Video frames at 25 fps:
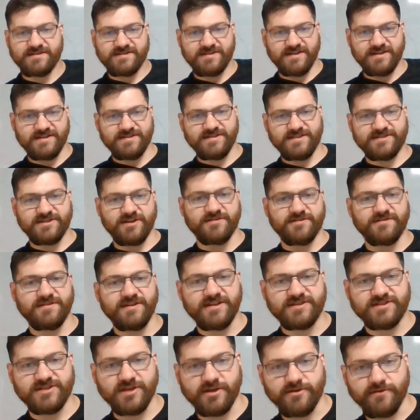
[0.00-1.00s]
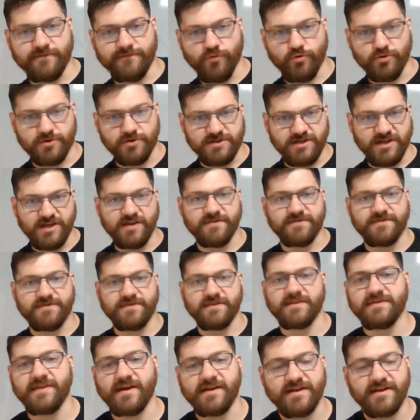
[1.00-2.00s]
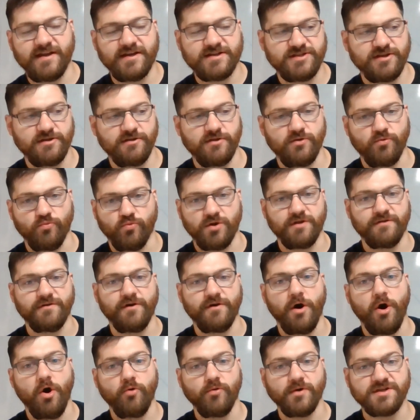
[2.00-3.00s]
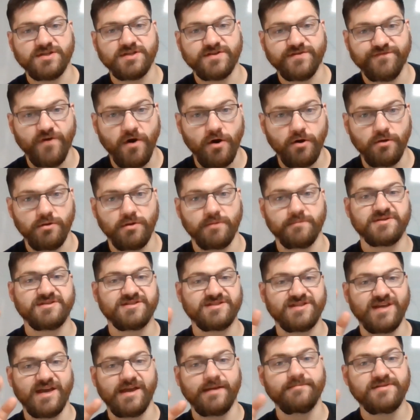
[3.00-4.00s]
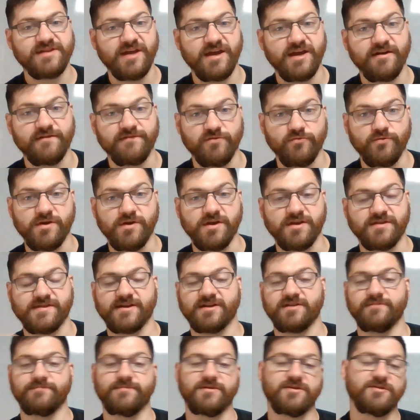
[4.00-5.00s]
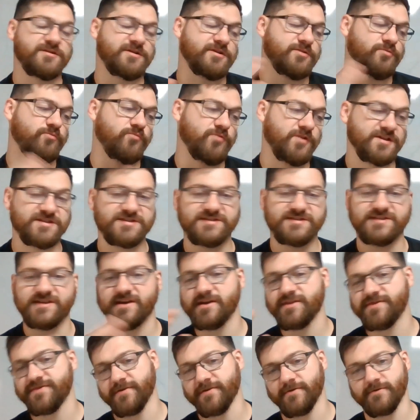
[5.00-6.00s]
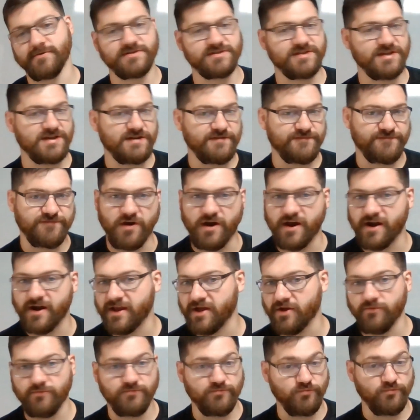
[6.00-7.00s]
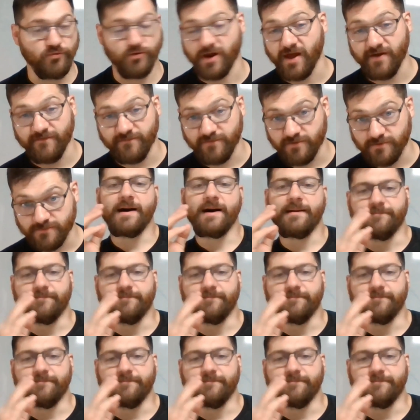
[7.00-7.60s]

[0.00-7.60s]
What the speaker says: Since it's on Nisan the 14th, that necessarily wouldn't always fall on the same day of the week. That could be on a Wednesday, Thursday, Friday, whatever.